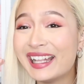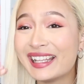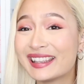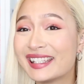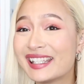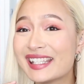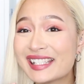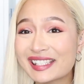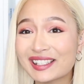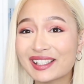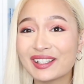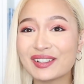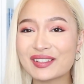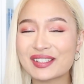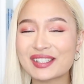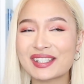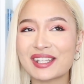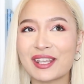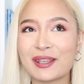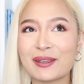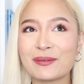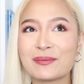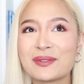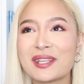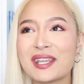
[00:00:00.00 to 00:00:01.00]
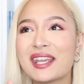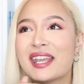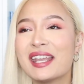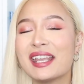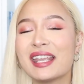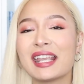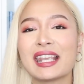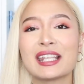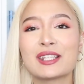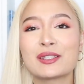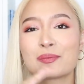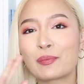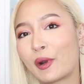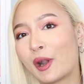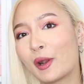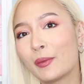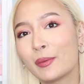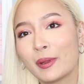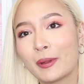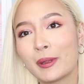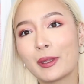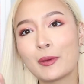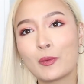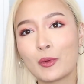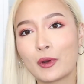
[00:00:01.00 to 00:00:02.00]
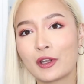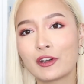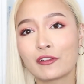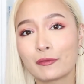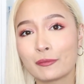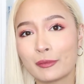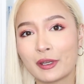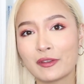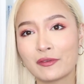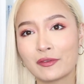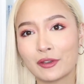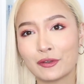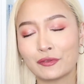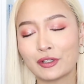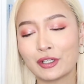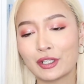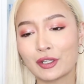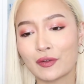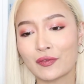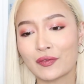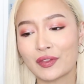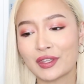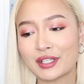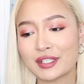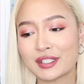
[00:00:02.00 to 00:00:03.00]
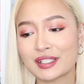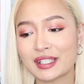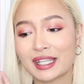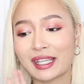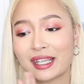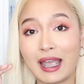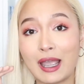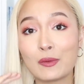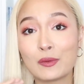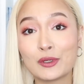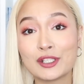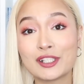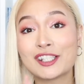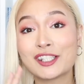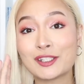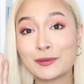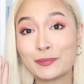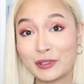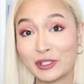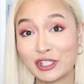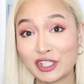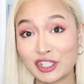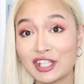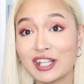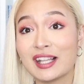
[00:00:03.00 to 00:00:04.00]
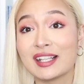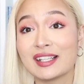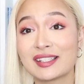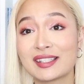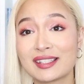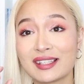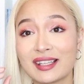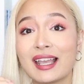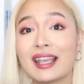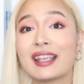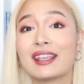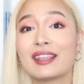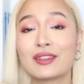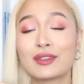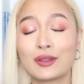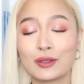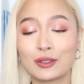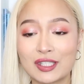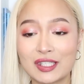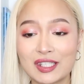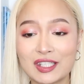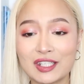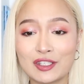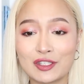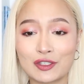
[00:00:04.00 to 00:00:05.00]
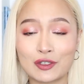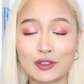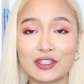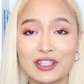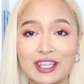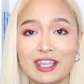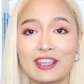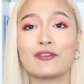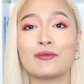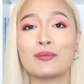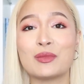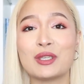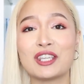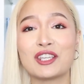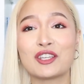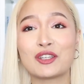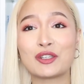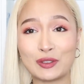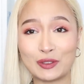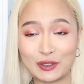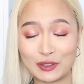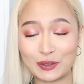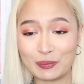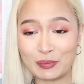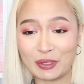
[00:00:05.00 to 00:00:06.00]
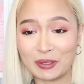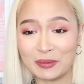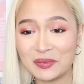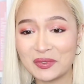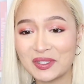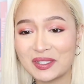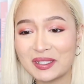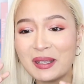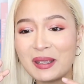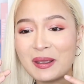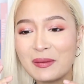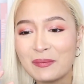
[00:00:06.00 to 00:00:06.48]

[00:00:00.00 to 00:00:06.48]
This concept is probably one of my favorite of theirs. Like, I was speechless. Like, the teaser gave me goosebumps